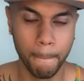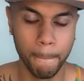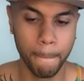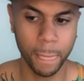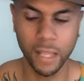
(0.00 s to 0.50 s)

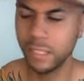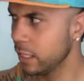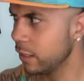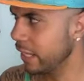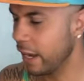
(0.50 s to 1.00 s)
This is
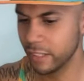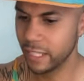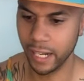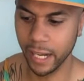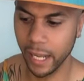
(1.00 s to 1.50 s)
literally everything
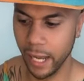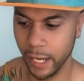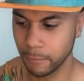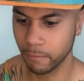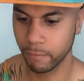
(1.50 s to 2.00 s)
I got,
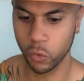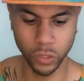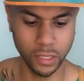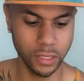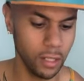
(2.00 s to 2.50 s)
which
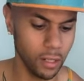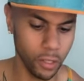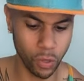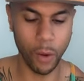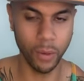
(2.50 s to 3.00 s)
is literally what
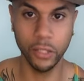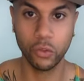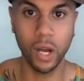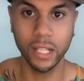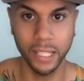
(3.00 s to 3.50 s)
I would eat
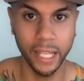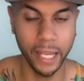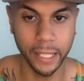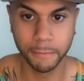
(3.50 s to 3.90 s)
throughout the day,